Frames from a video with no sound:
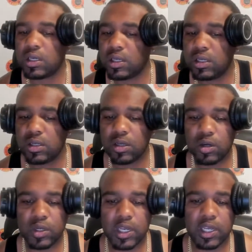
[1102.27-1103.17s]

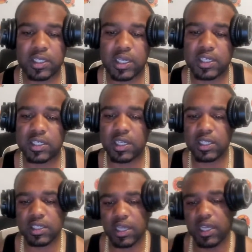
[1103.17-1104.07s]

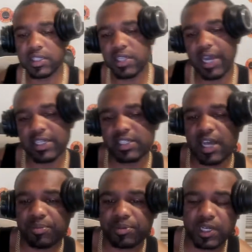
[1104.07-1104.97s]
It's not
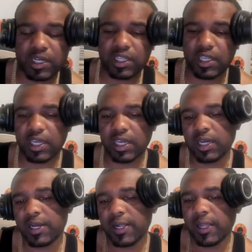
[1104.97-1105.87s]
stopping anything.